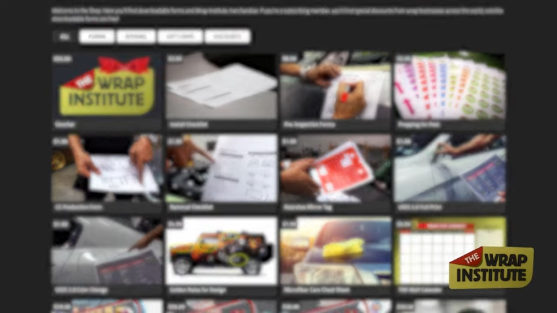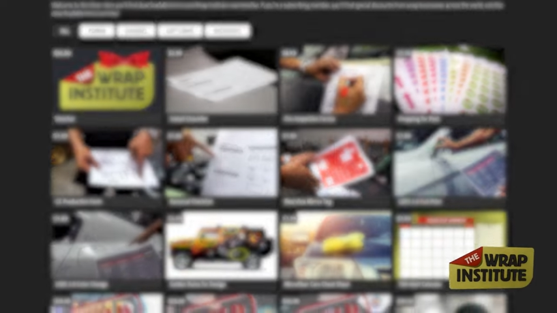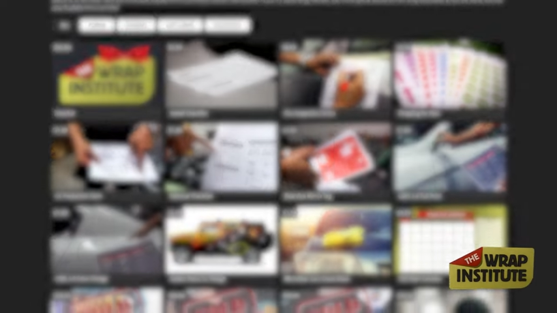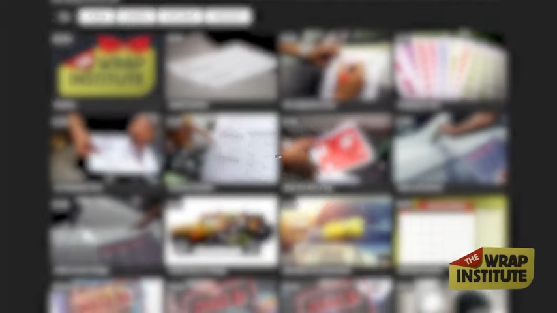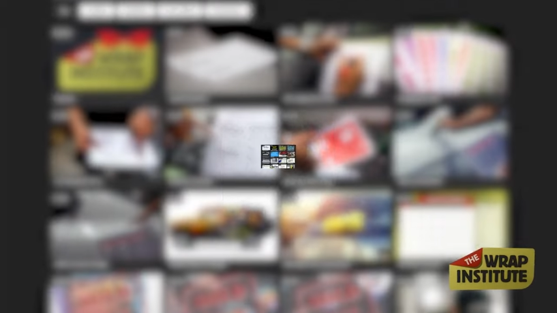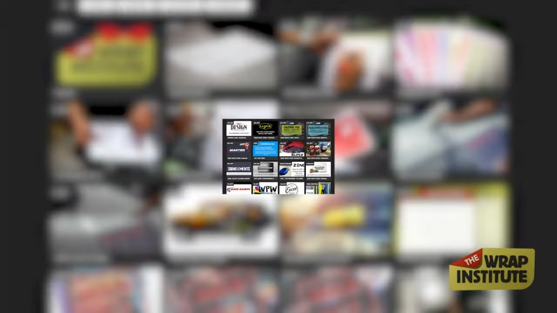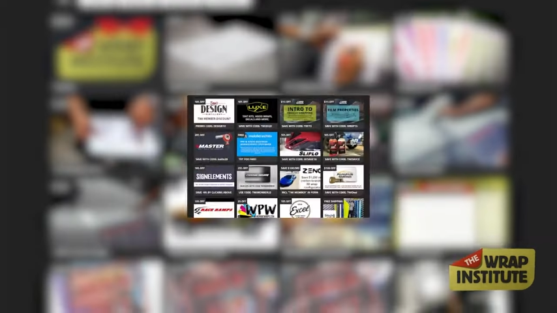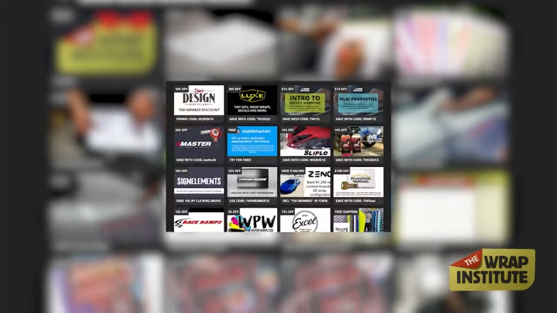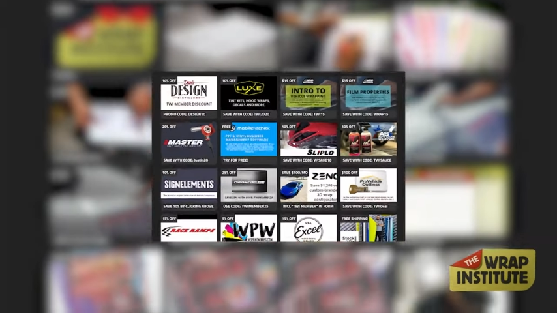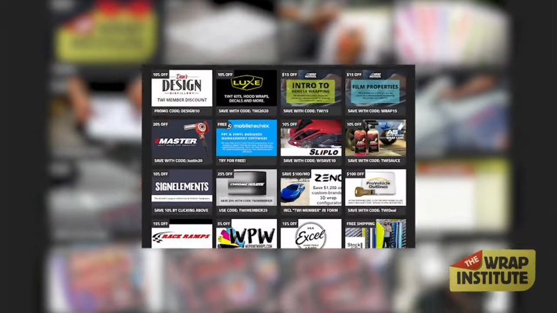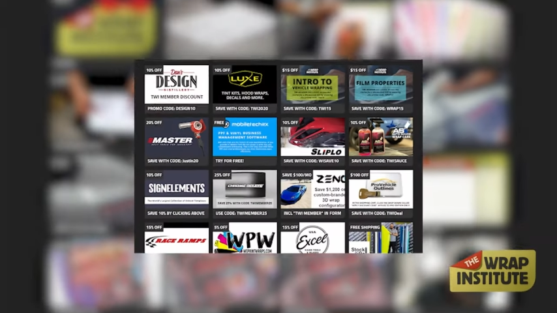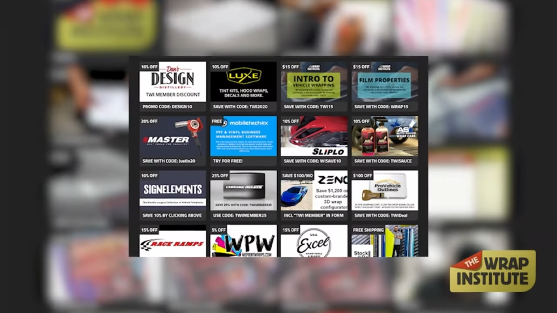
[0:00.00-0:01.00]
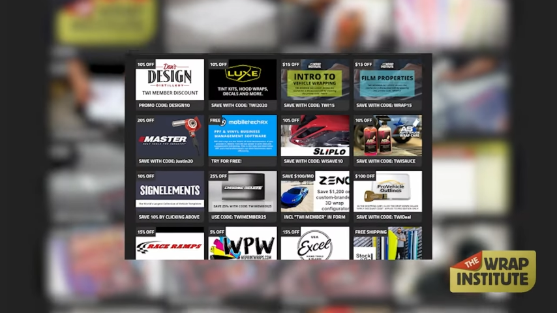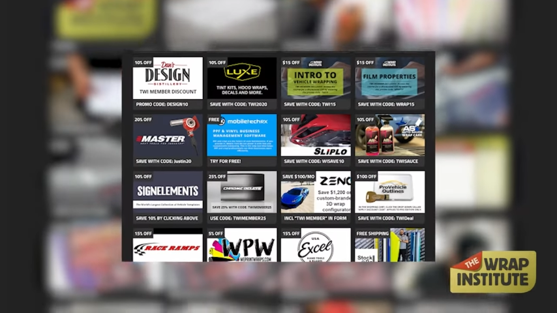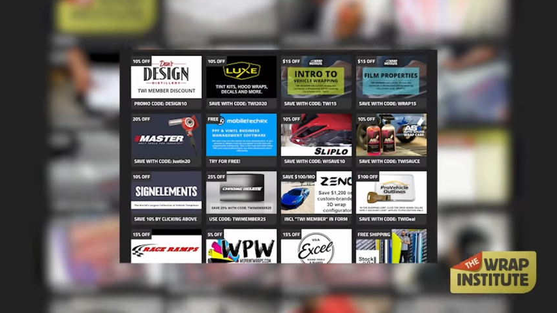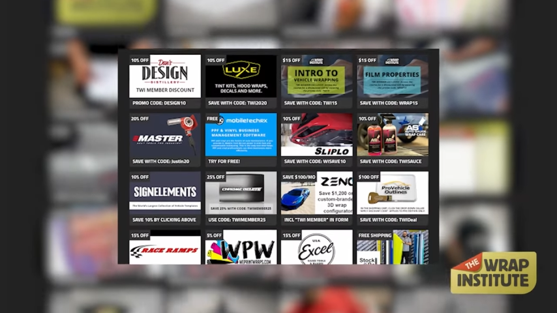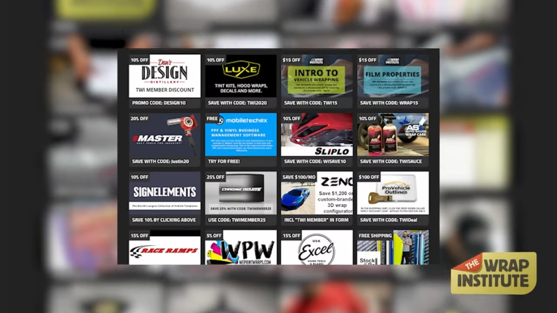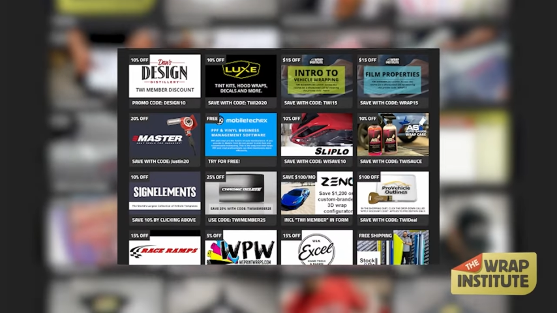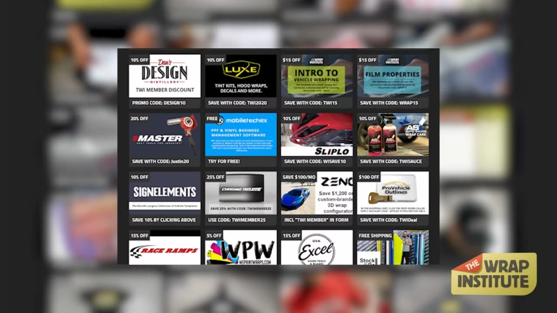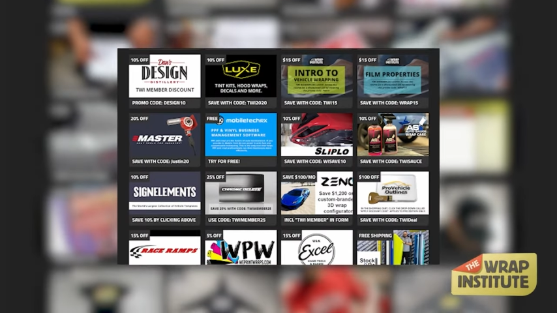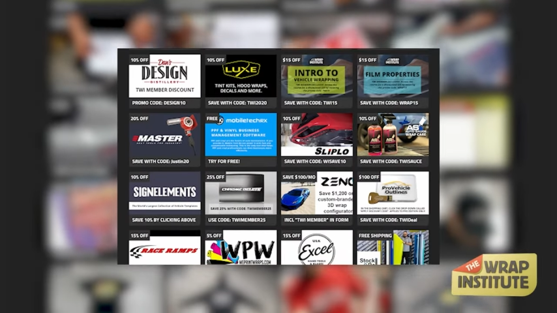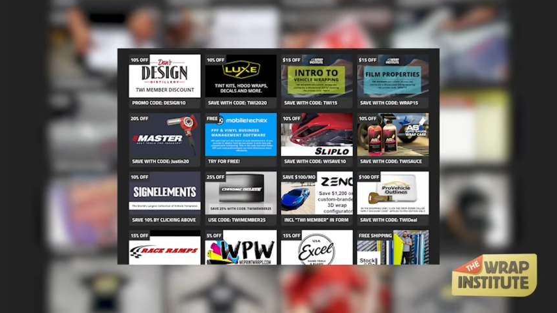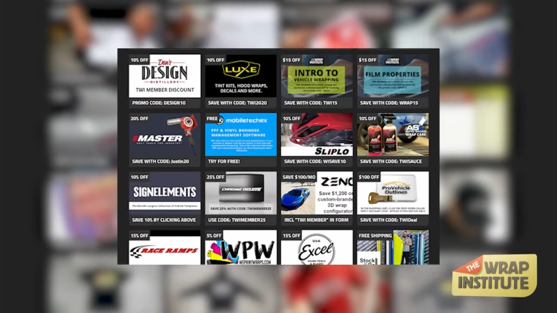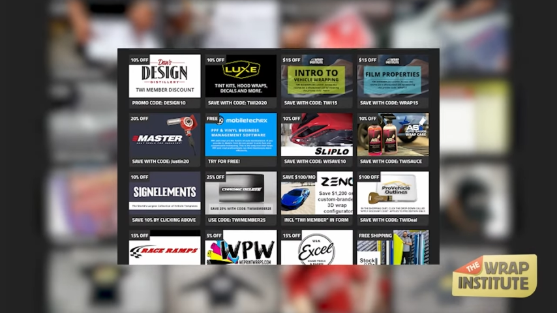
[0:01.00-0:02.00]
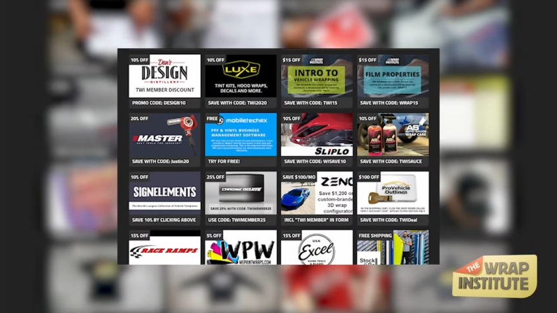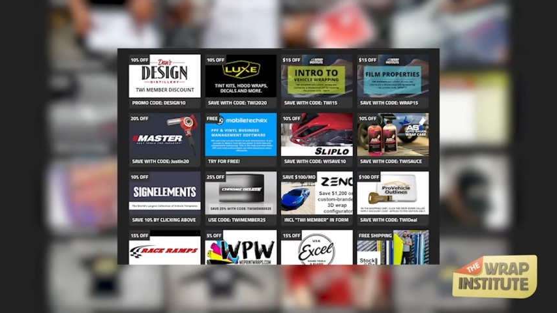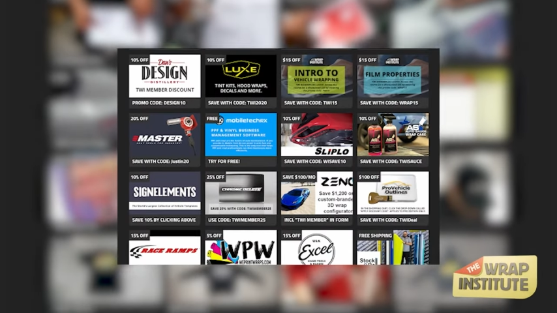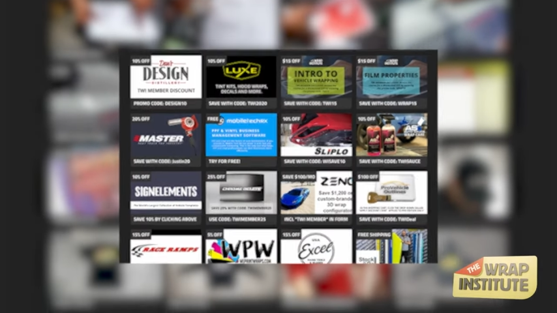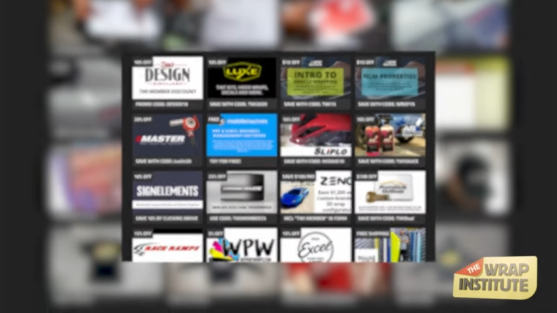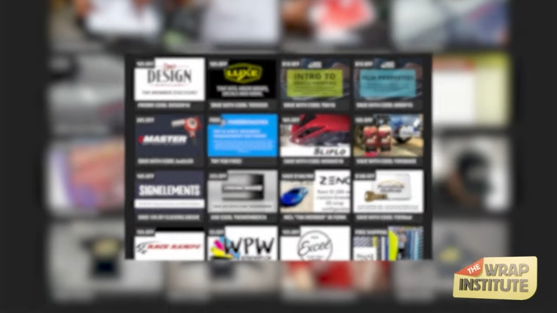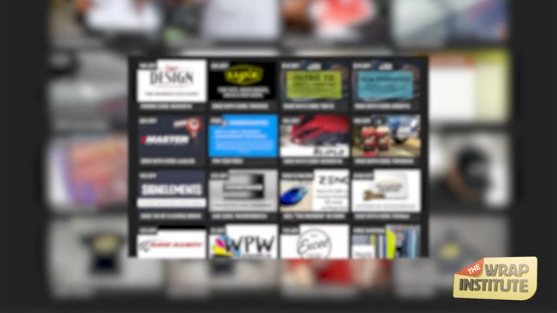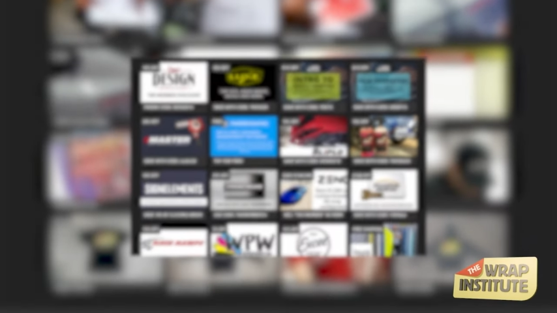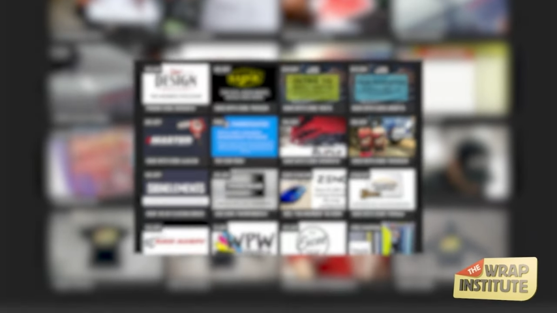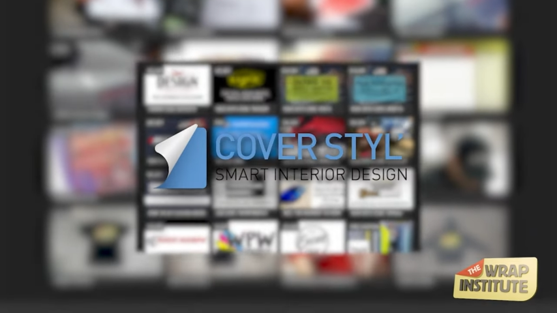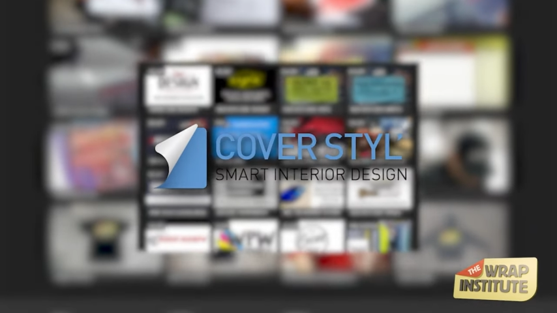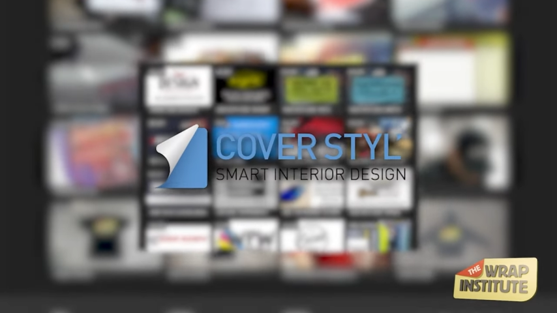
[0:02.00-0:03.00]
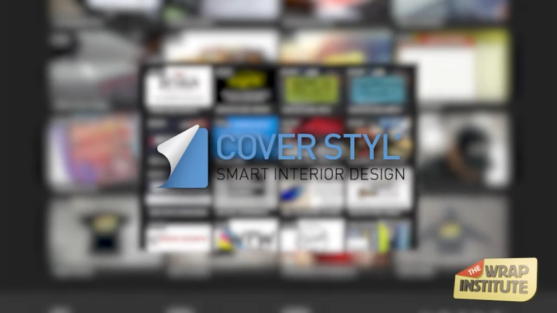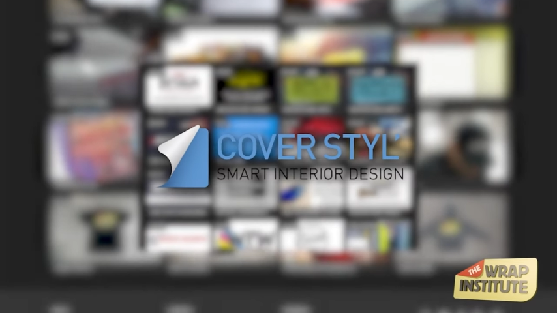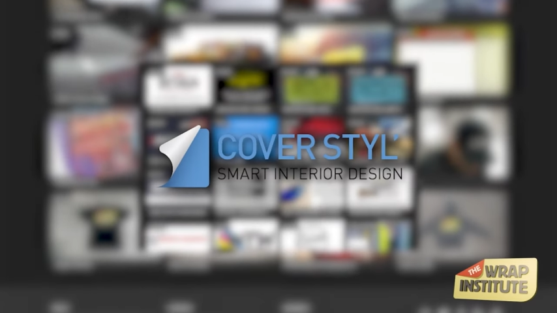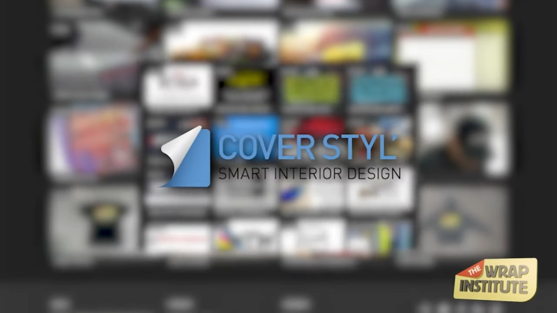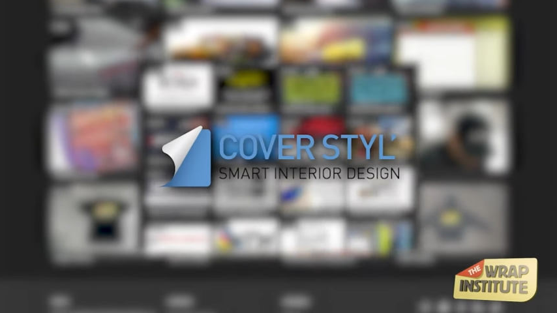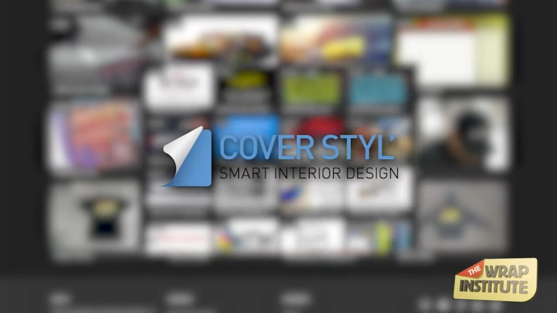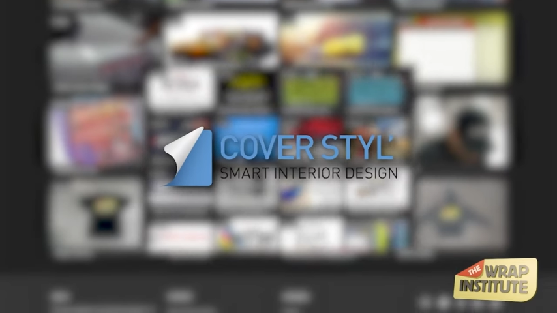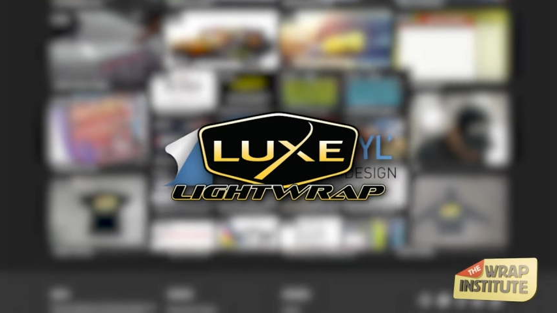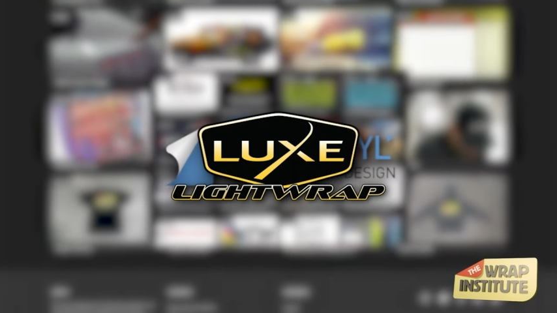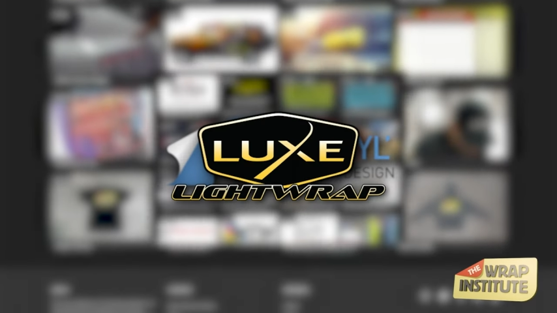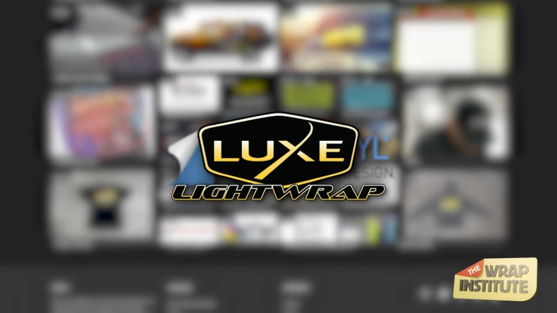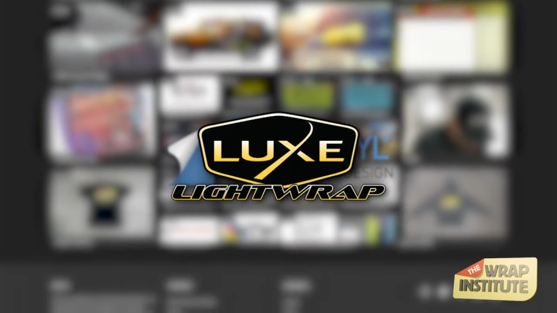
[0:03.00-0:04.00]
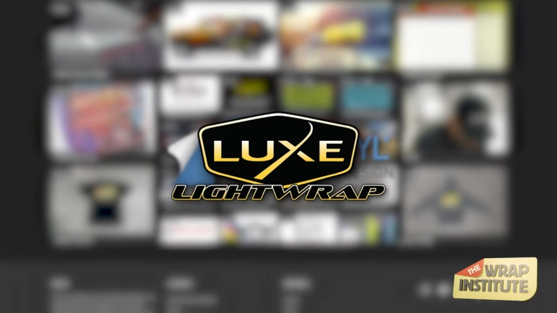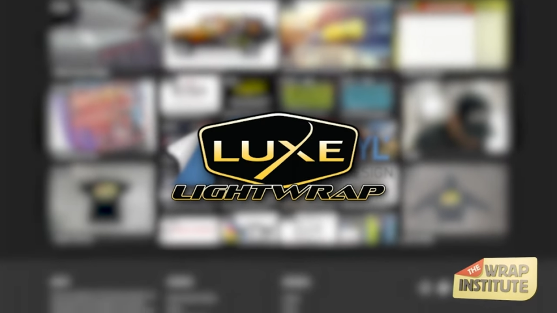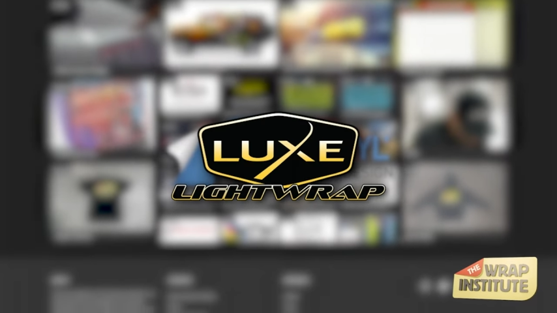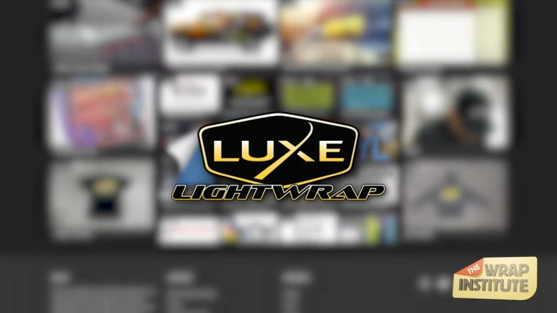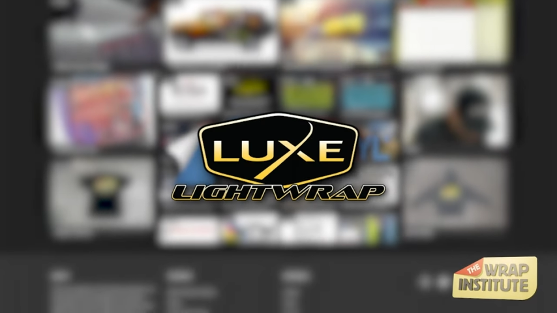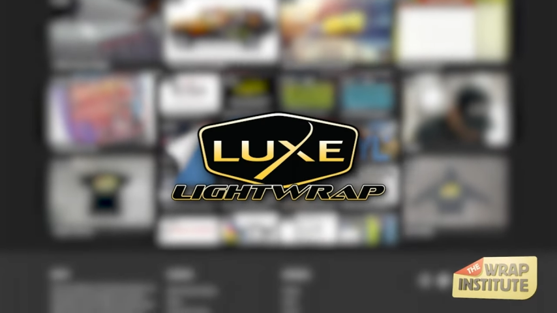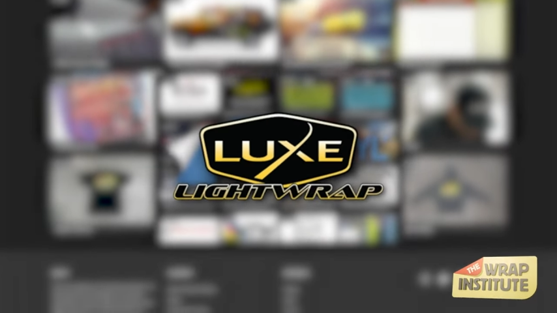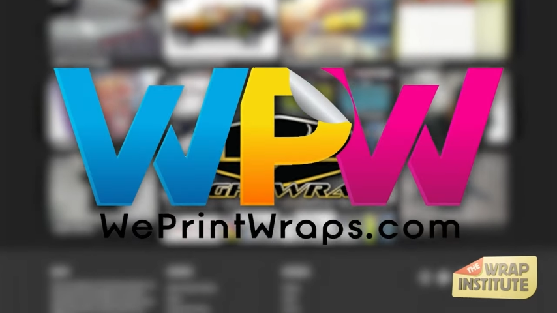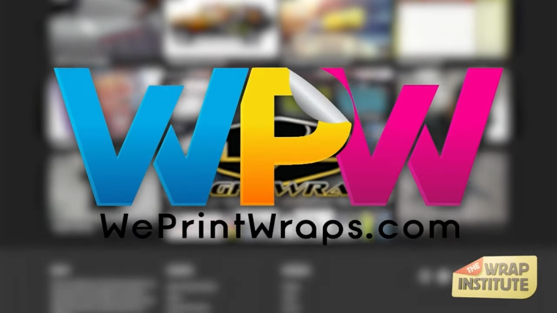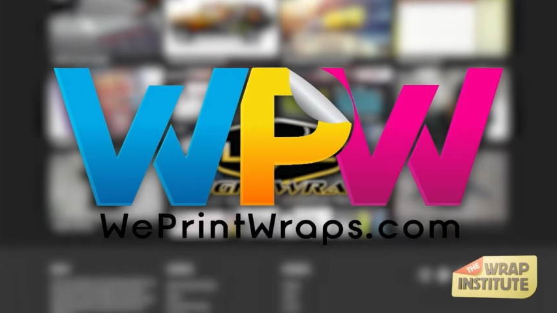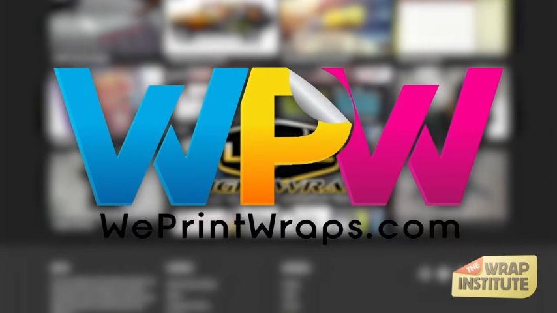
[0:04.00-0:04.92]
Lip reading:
Nobody's mouth can be seen.